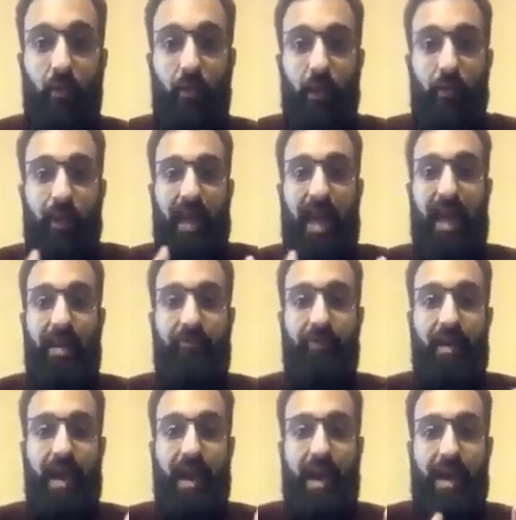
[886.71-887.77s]
we will
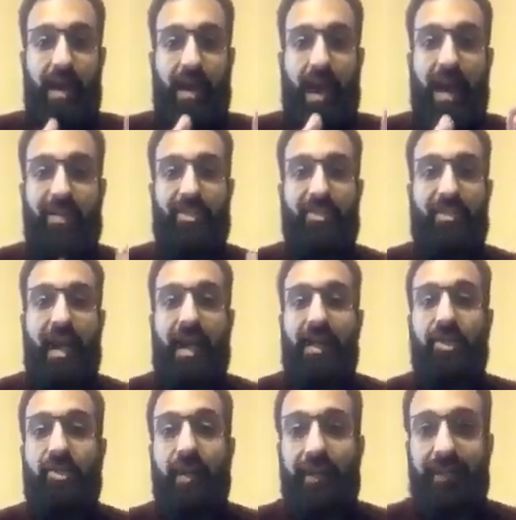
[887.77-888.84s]
have a
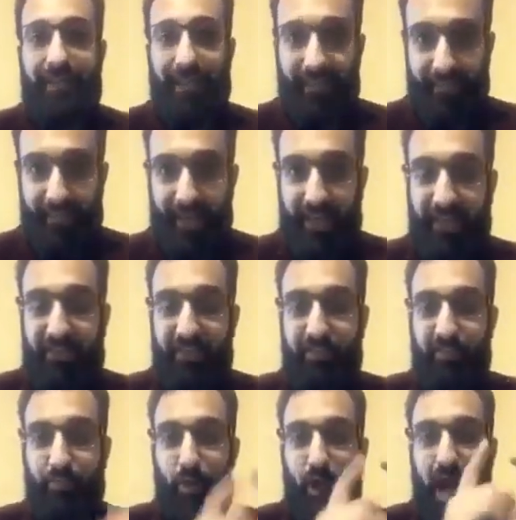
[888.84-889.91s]
hashtag trending, and
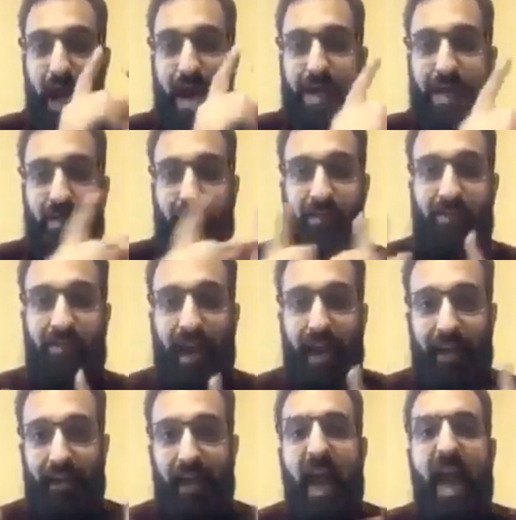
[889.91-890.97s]
it's Buhari
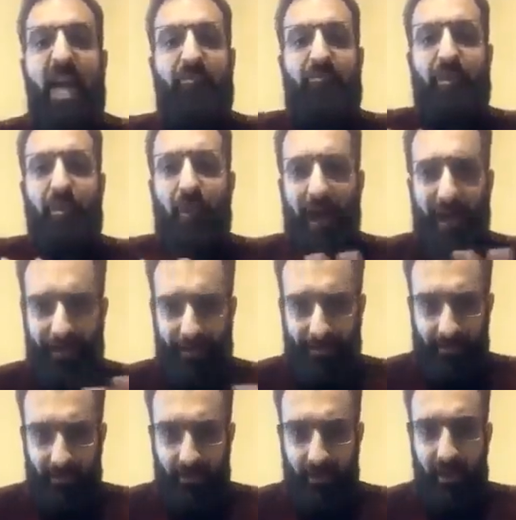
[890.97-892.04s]
resign. Everyone,
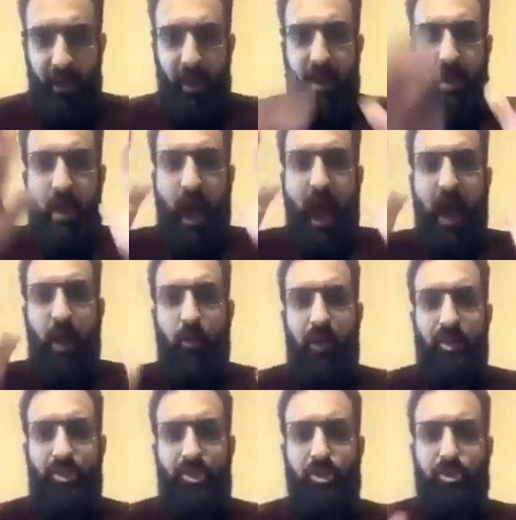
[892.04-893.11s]
I
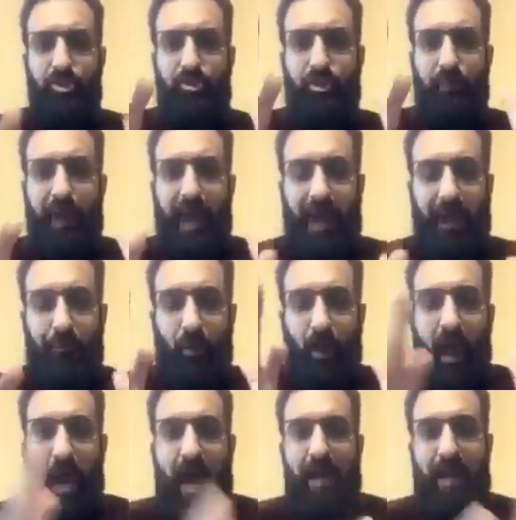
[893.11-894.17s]
want you to make
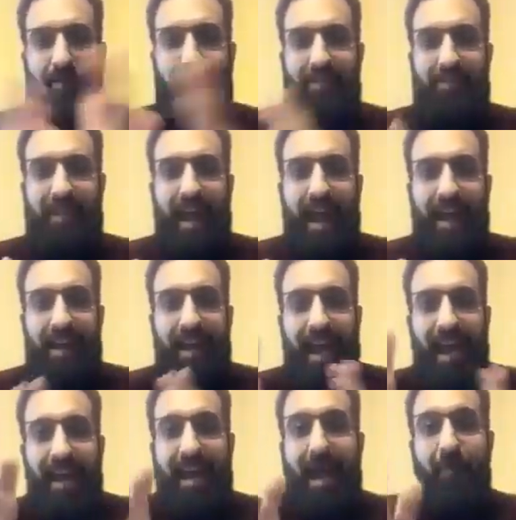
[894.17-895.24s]
Buhari resign
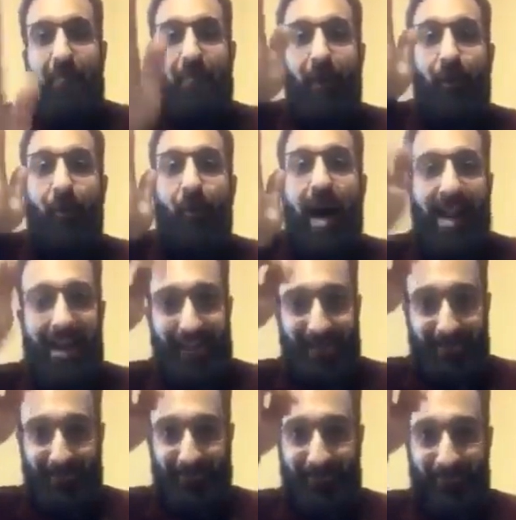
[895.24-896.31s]

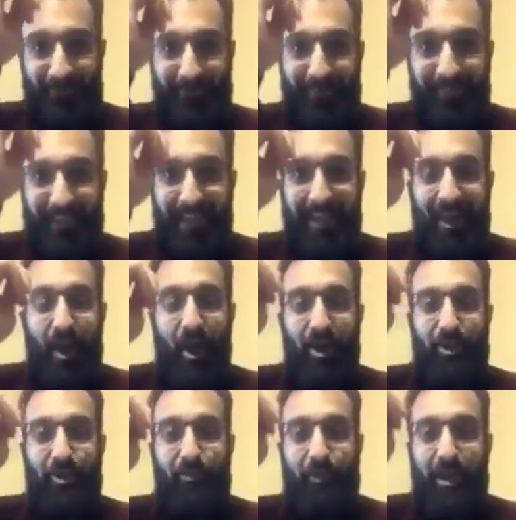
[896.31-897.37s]
#1
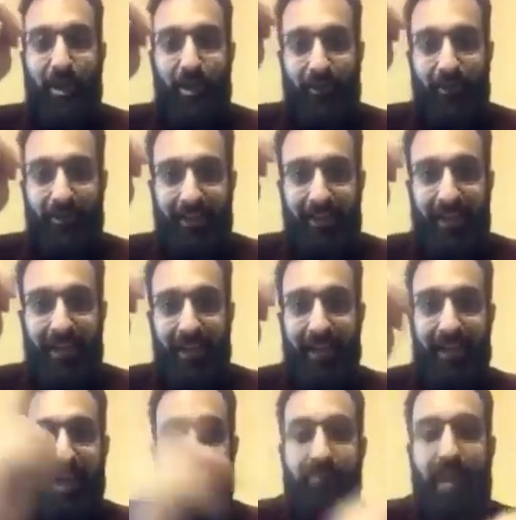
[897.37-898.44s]
on Twitter.
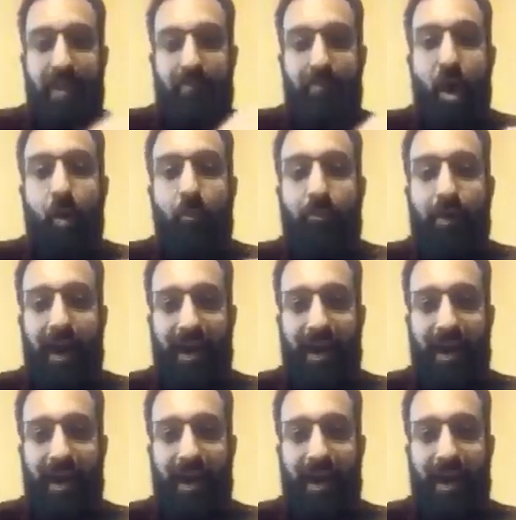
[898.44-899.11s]
Give him no